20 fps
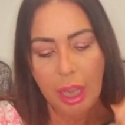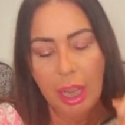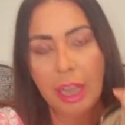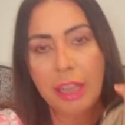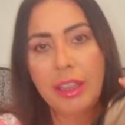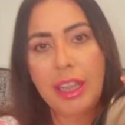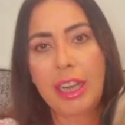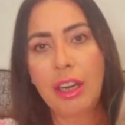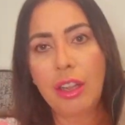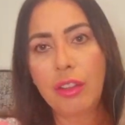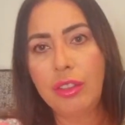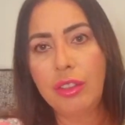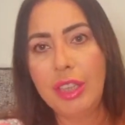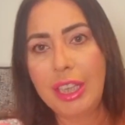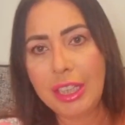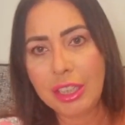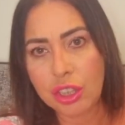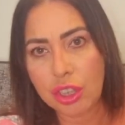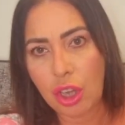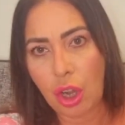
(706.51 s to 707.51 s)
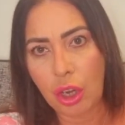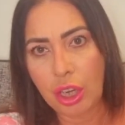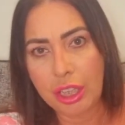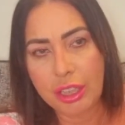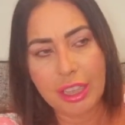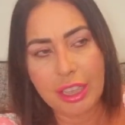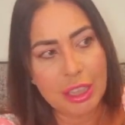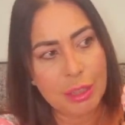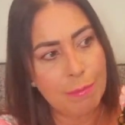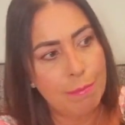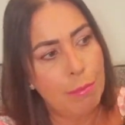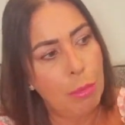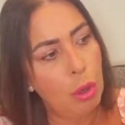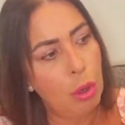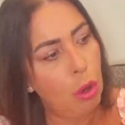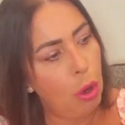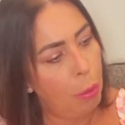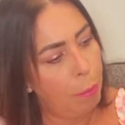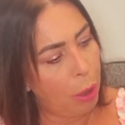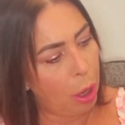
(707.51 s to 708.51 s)
And then on this side, there's
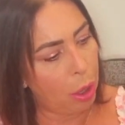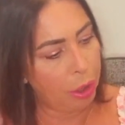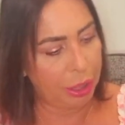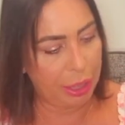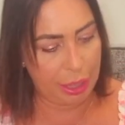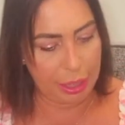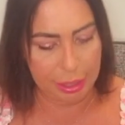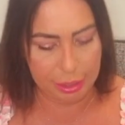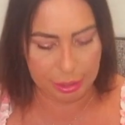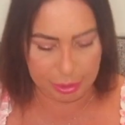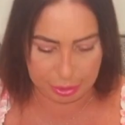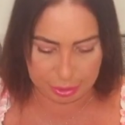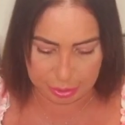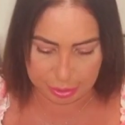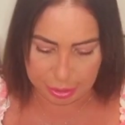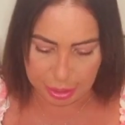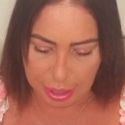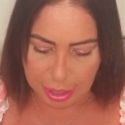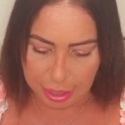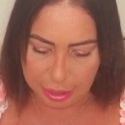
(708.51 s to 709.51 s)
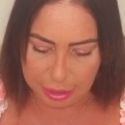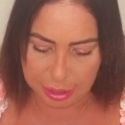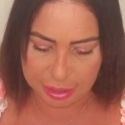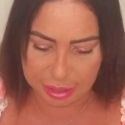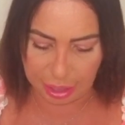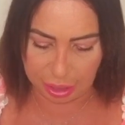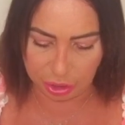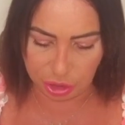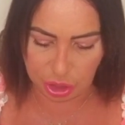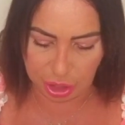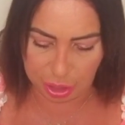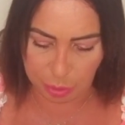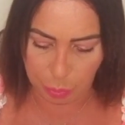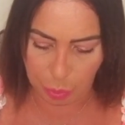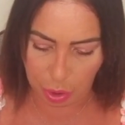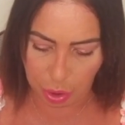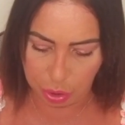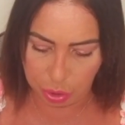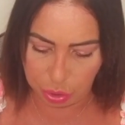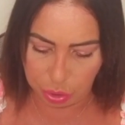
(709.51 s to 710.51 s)
more pockets. There's actually
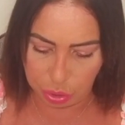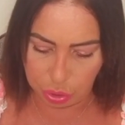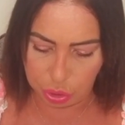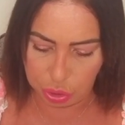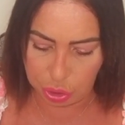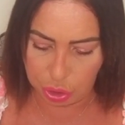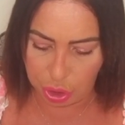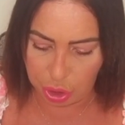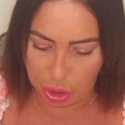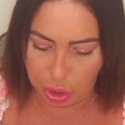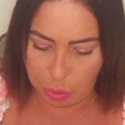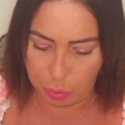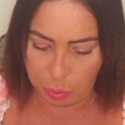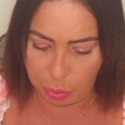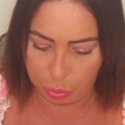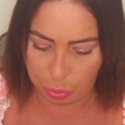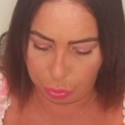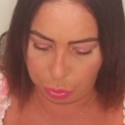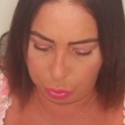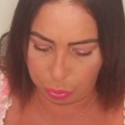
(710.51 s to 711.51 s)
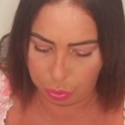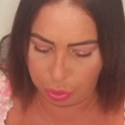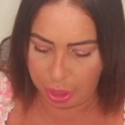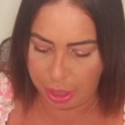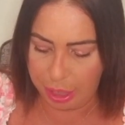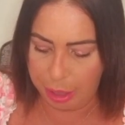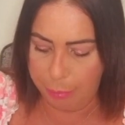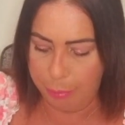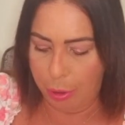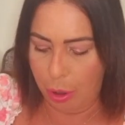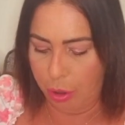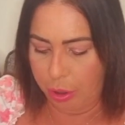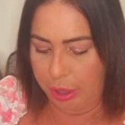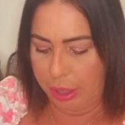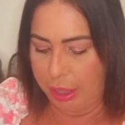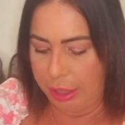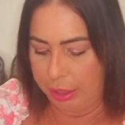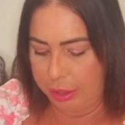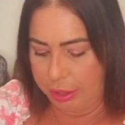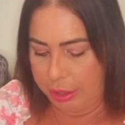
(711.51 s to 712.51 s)
one, two, three
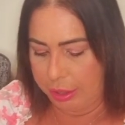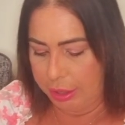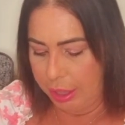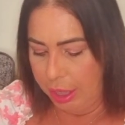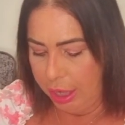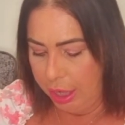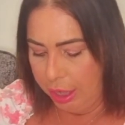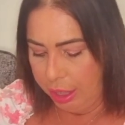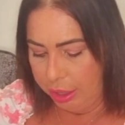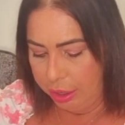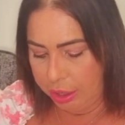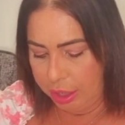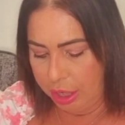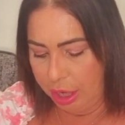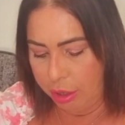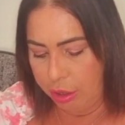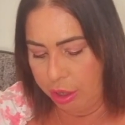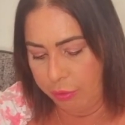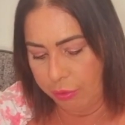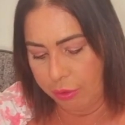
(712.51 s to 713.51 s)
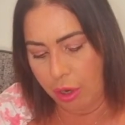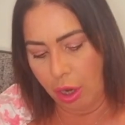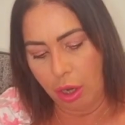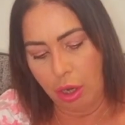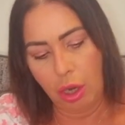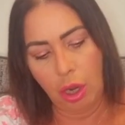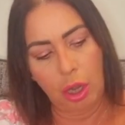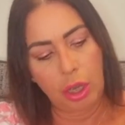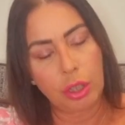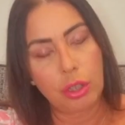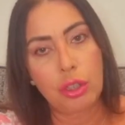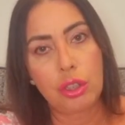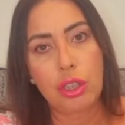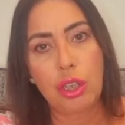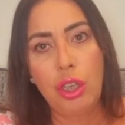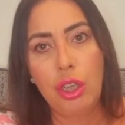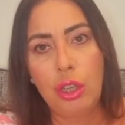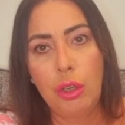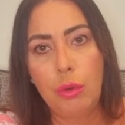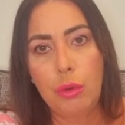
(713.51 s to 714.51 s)
pockets. So you've got like
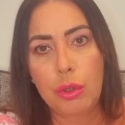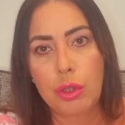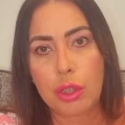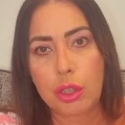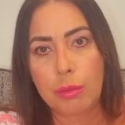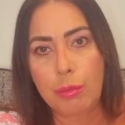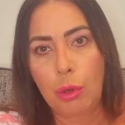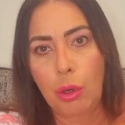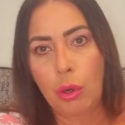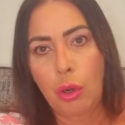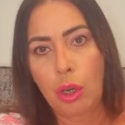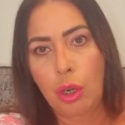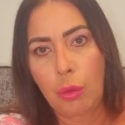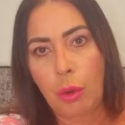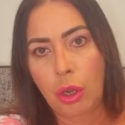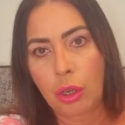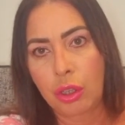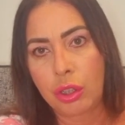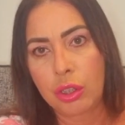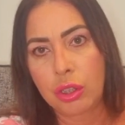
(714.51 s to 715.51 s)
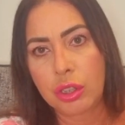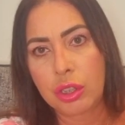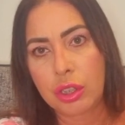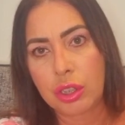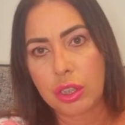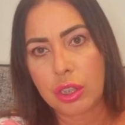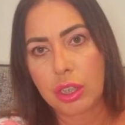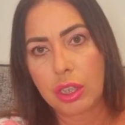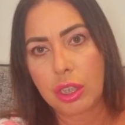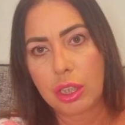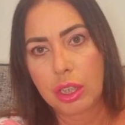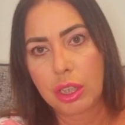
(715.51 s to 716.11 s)
two smaller ones